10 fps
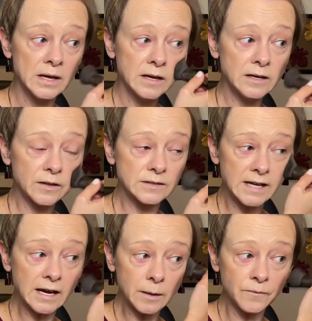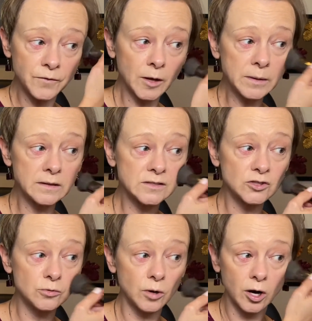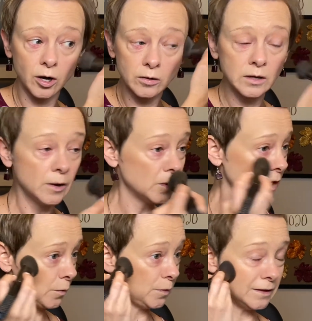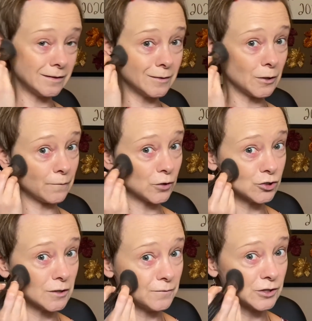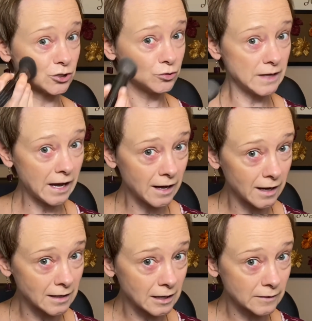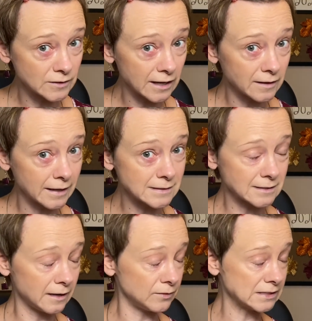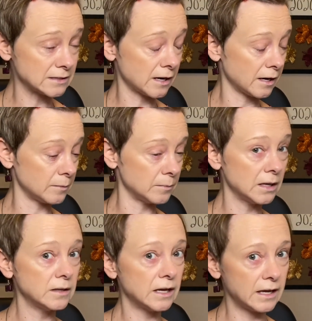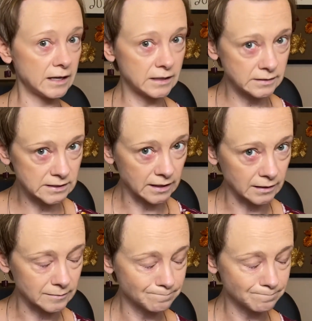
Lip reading: Now, the day I'm filming this, you all, this is the first official day of daylight savings time ending.